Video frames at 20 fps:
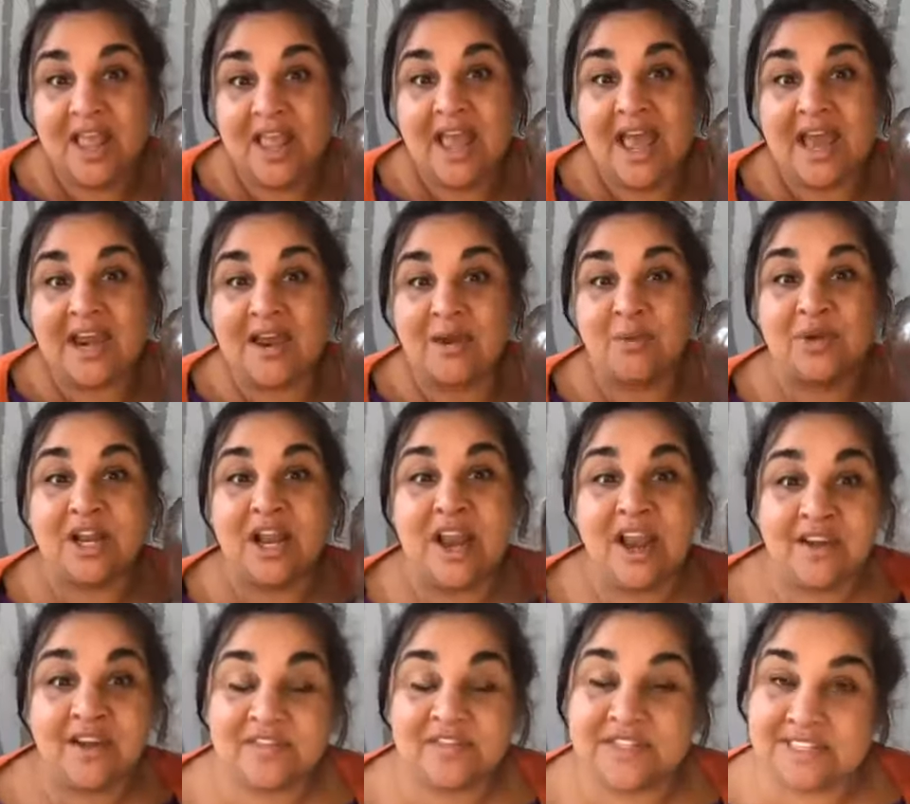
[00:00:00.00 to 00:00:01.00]
And I would
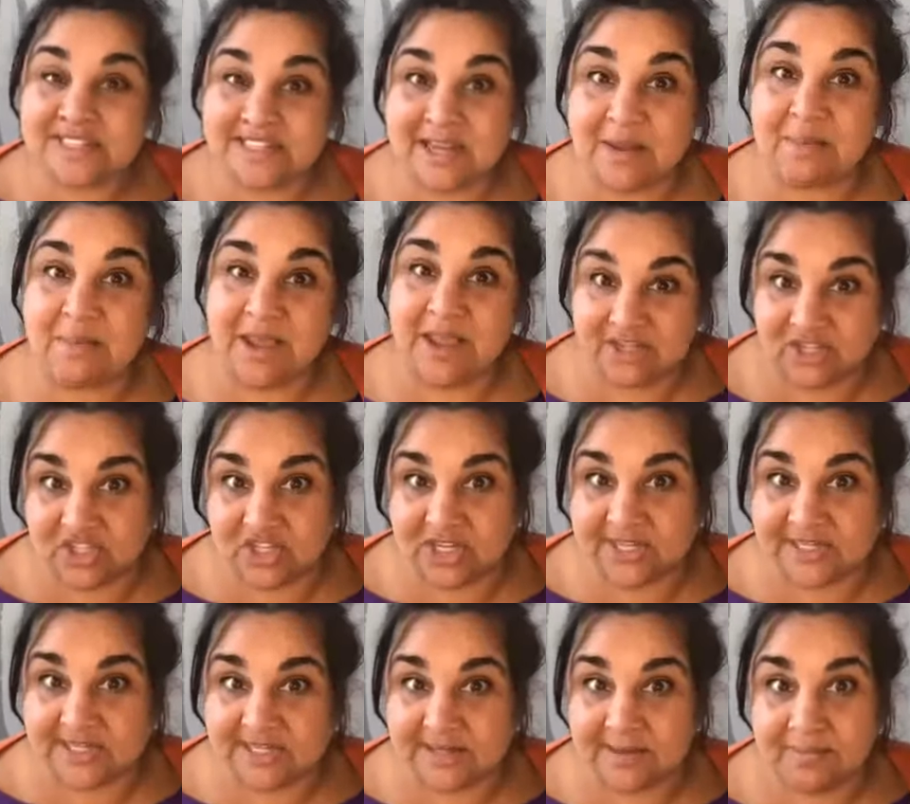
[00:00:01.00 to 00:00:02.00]
love to see
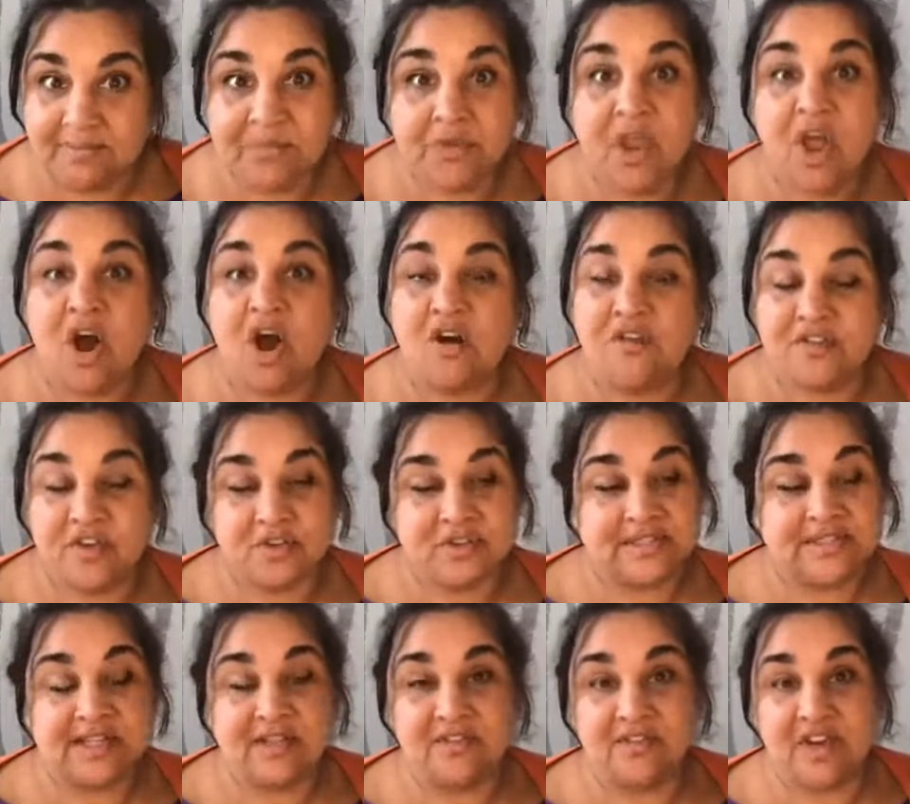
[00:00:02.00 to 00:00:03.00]
pictures of your
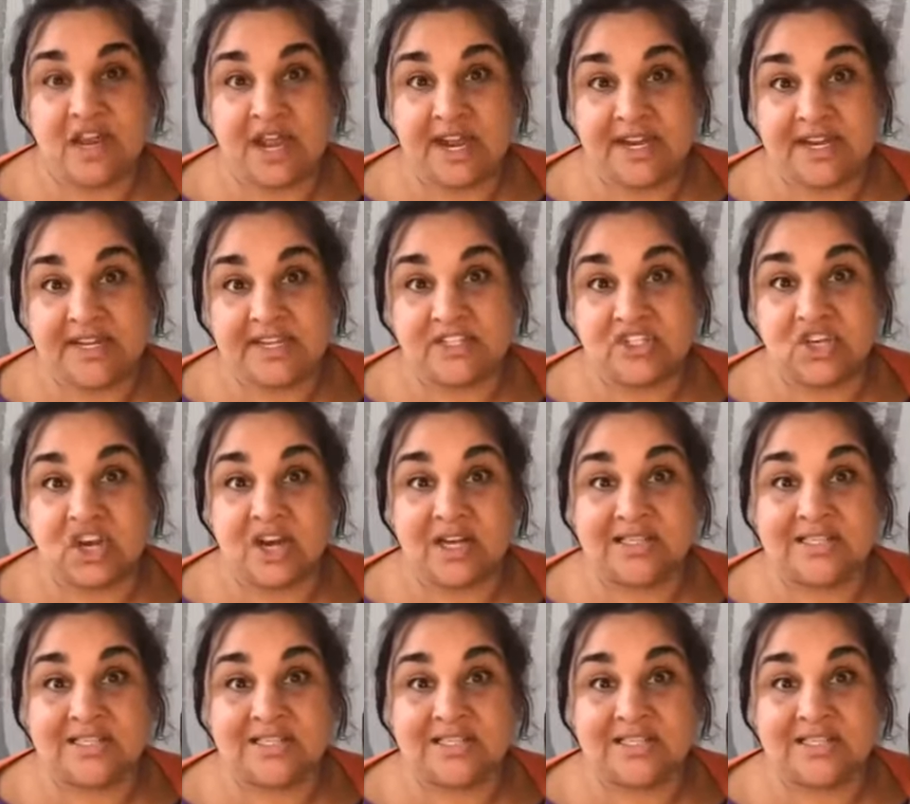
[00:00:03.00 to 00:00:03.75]
silver linings jar.